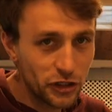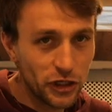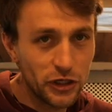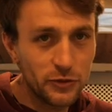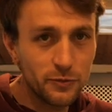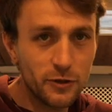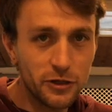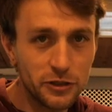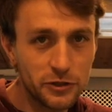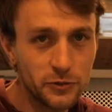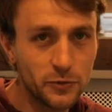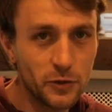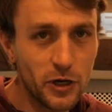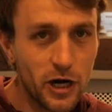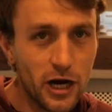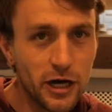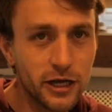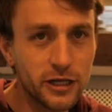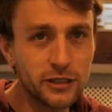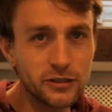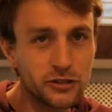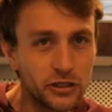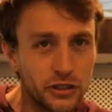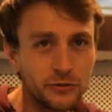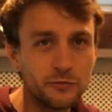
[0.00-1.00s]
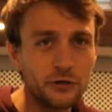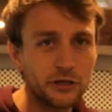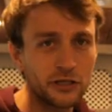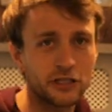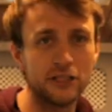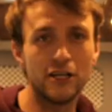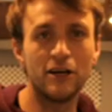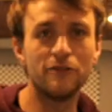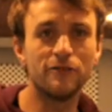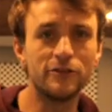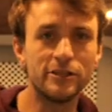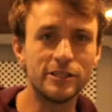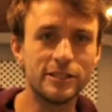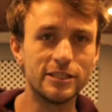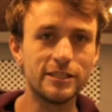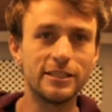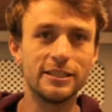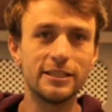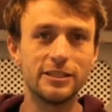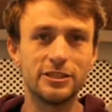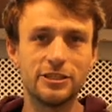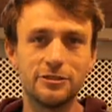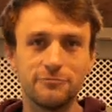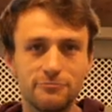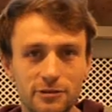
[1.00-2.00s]
too much work and too much love into
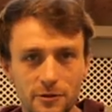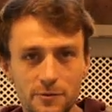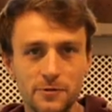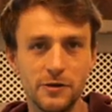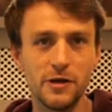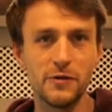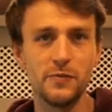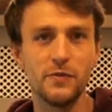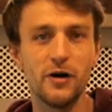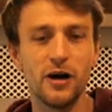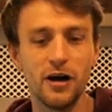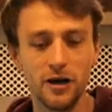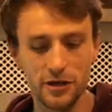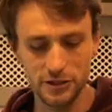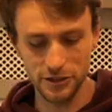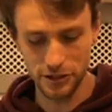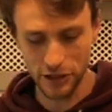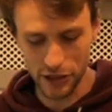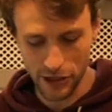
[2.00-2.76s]
this to rip it apart.